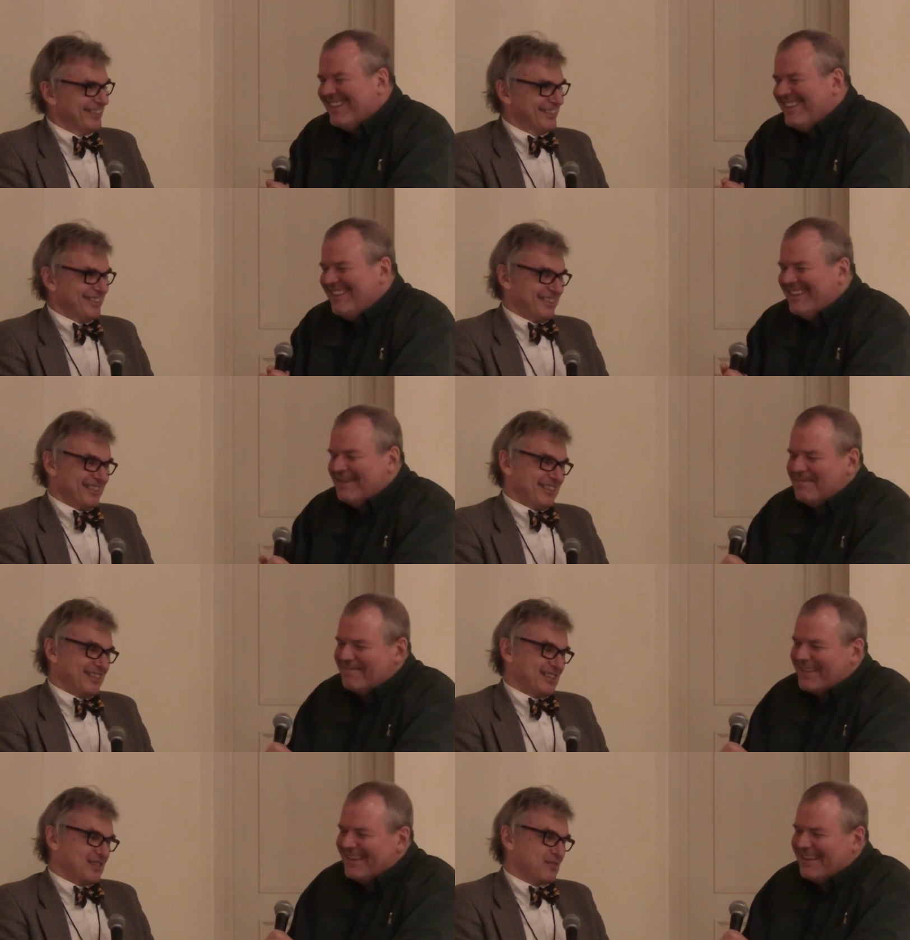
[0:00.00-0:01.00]
Speaker 1: the
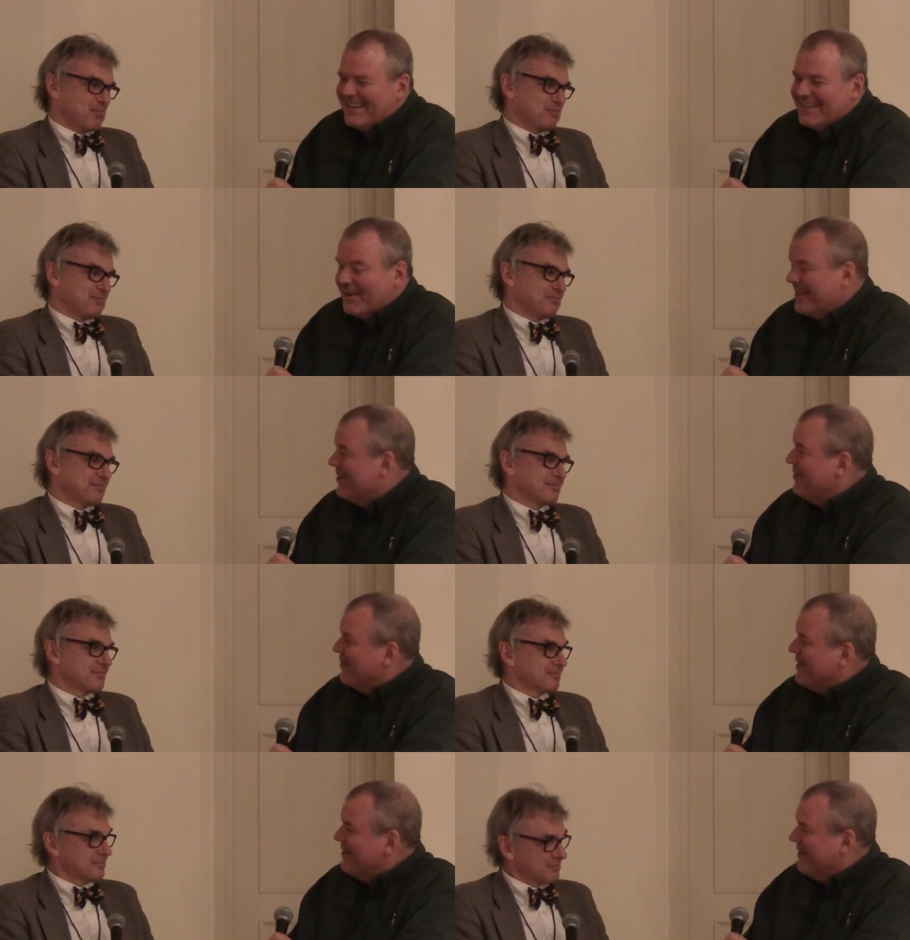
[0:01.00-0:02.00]
um, uh, so I
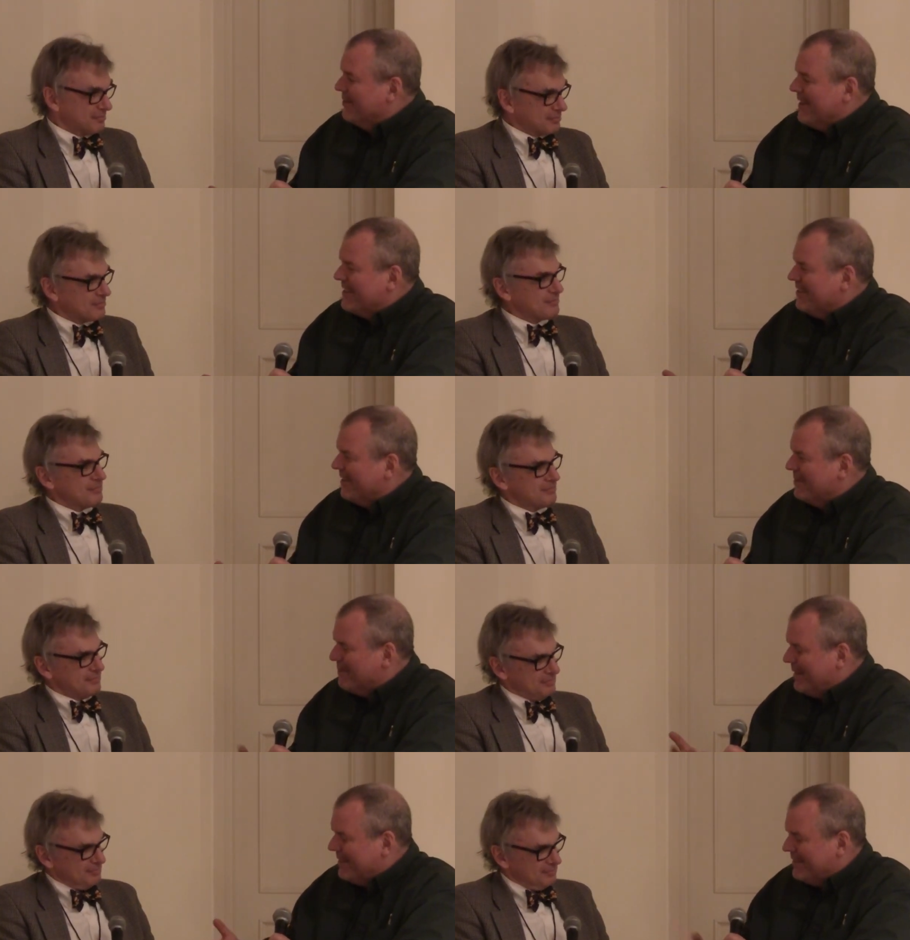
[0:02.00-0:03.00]
saw your keynote; it was excellent. It
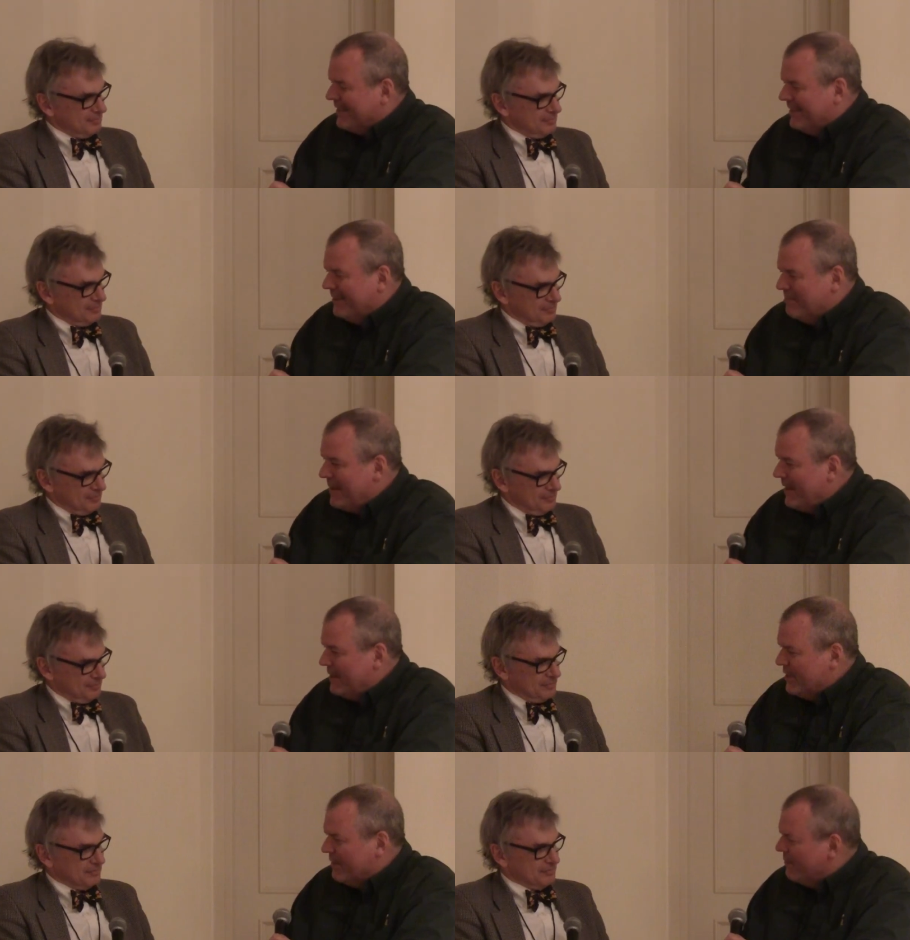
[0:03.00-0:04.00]
was about uh,
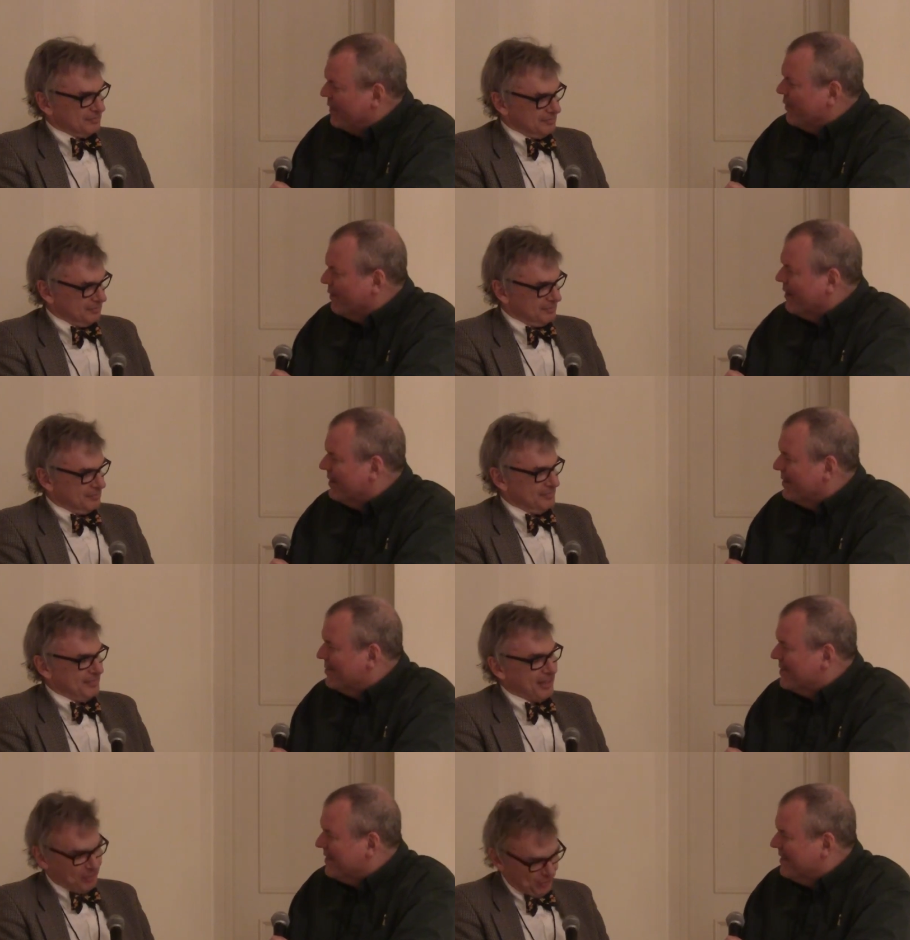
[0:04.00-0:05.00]
managing fear, I
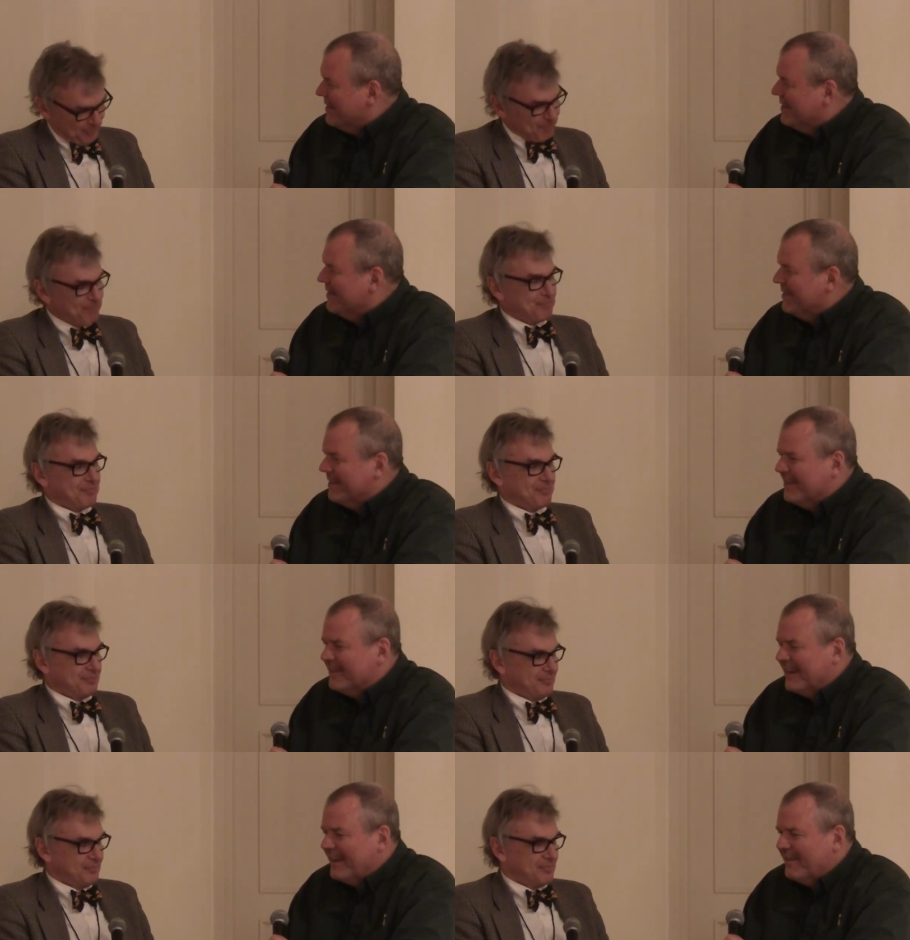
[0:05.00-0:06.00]
think was yes. the, the,
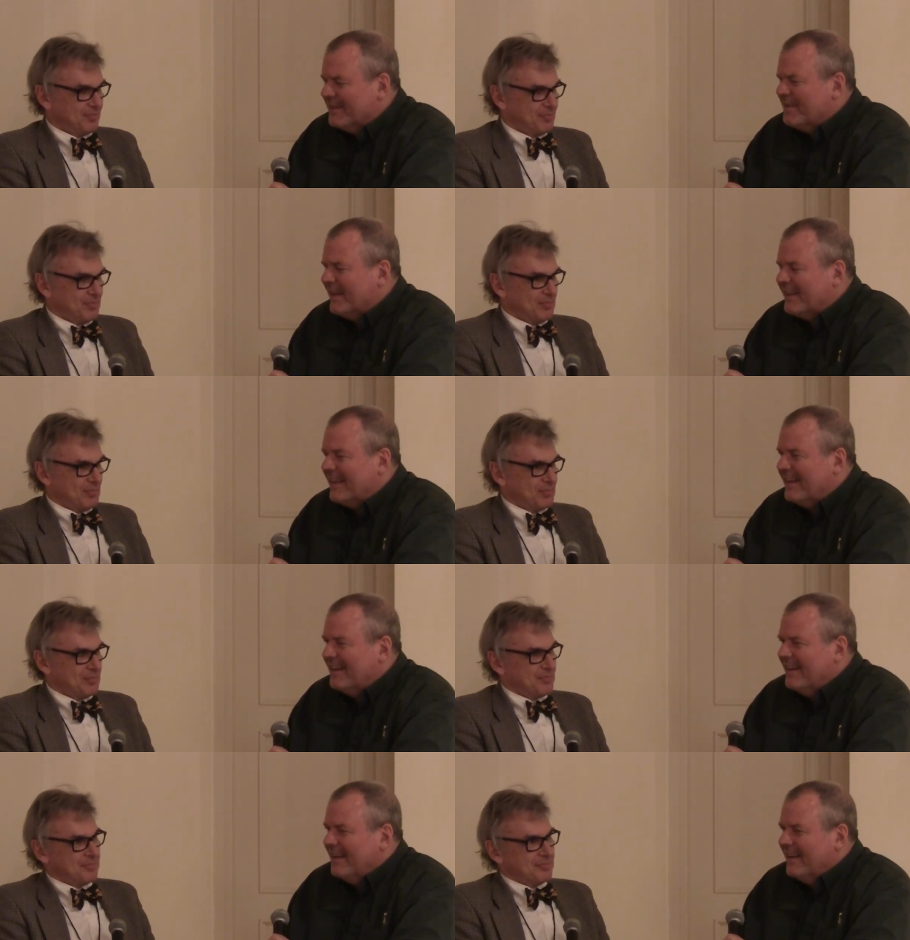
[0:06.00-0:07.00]
the title of it, something like
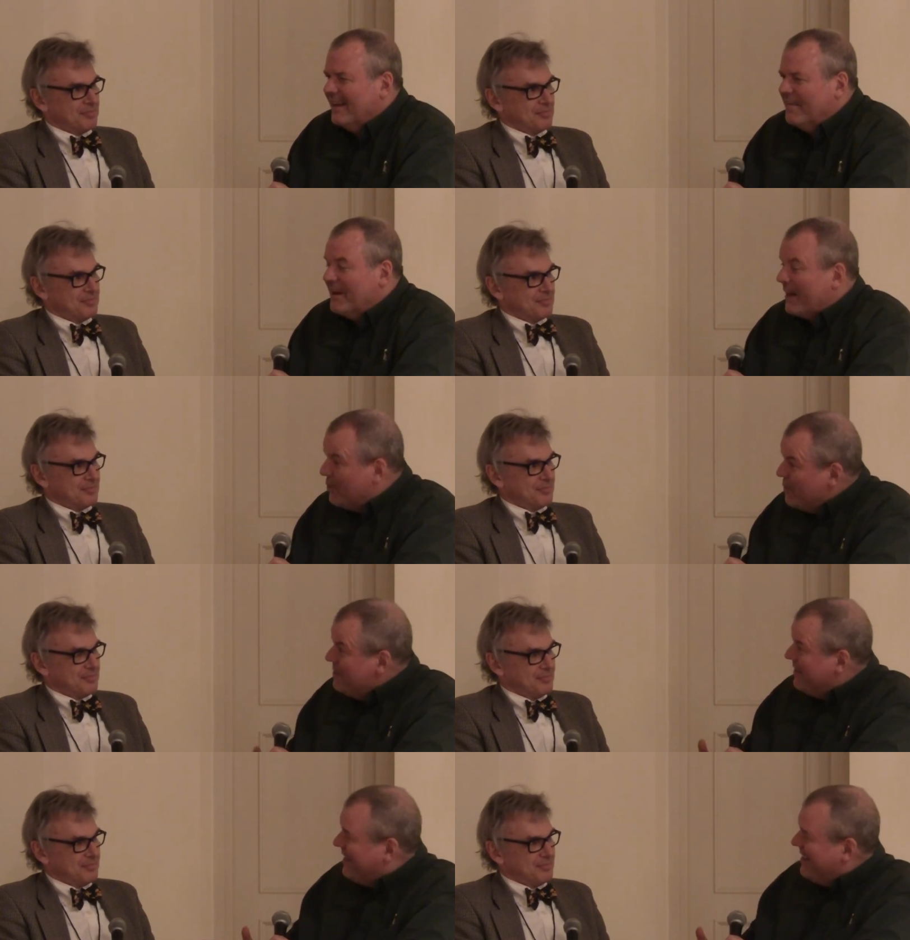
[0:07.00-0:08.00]
that. Uh, but I
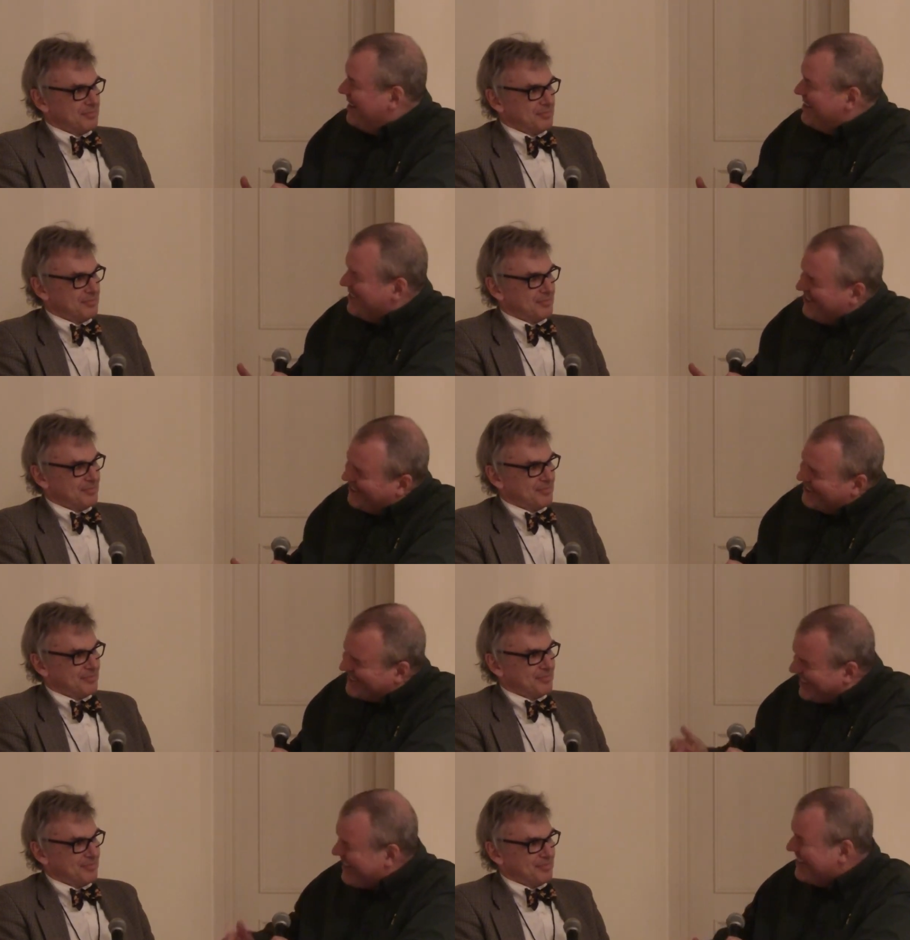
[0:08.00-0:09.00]
couldn't get into
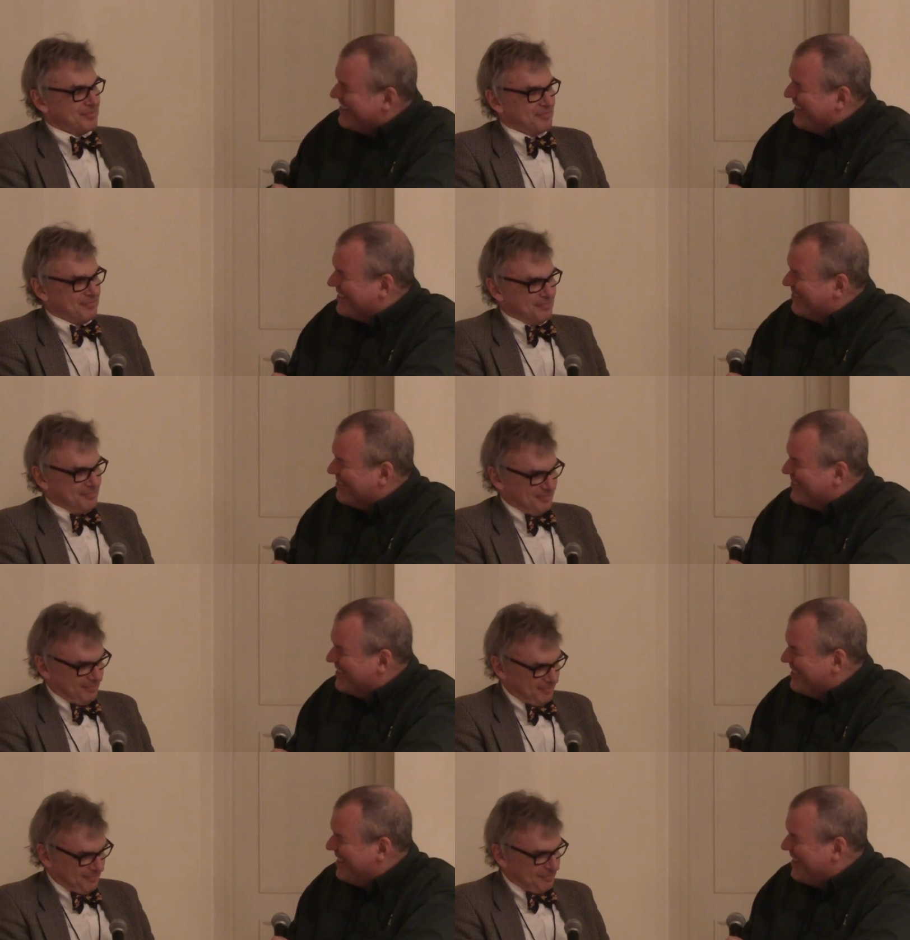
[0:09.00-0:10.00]
your second session, which
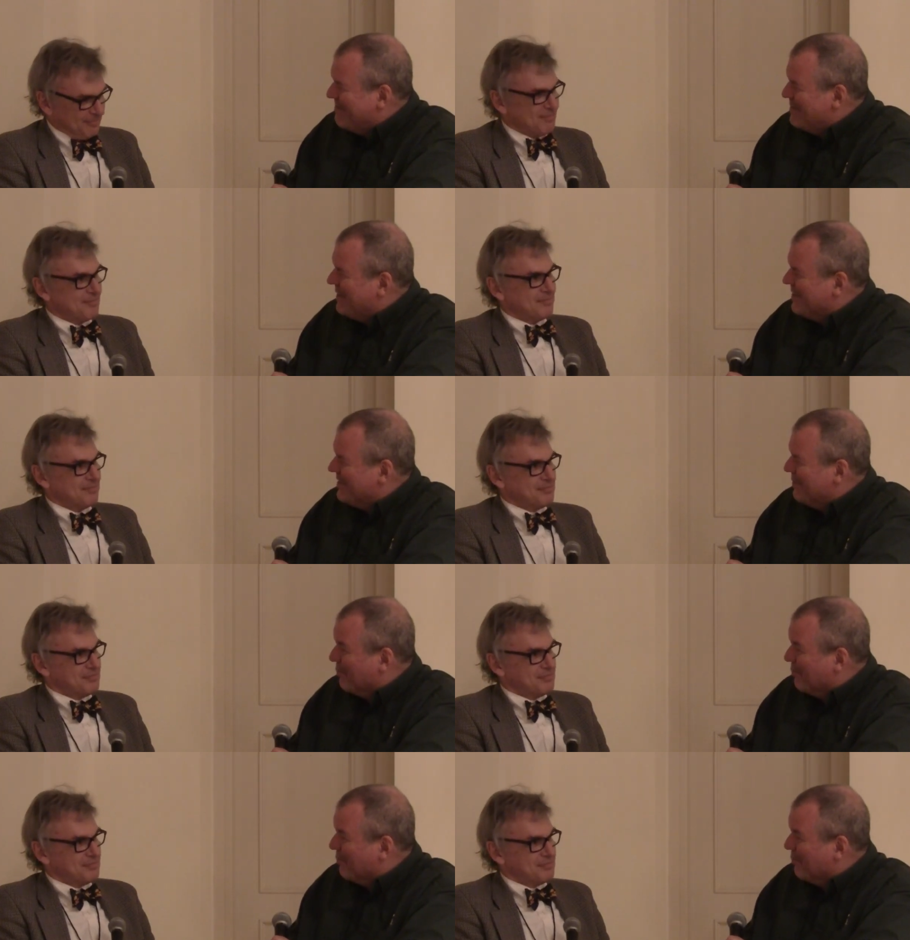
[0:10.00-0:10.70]
was today, because